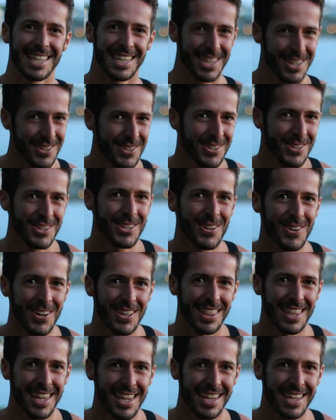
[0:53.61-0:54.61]
You do
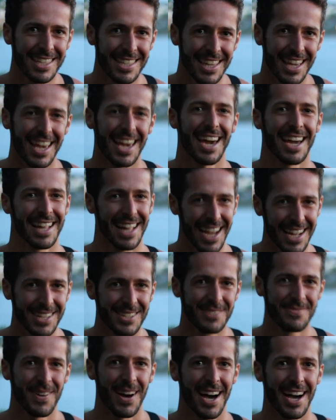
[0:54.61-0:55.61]
your thing, and I
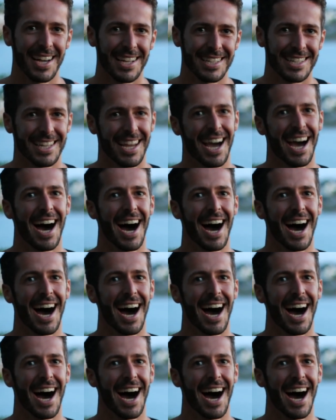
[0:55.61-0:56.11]
do mine.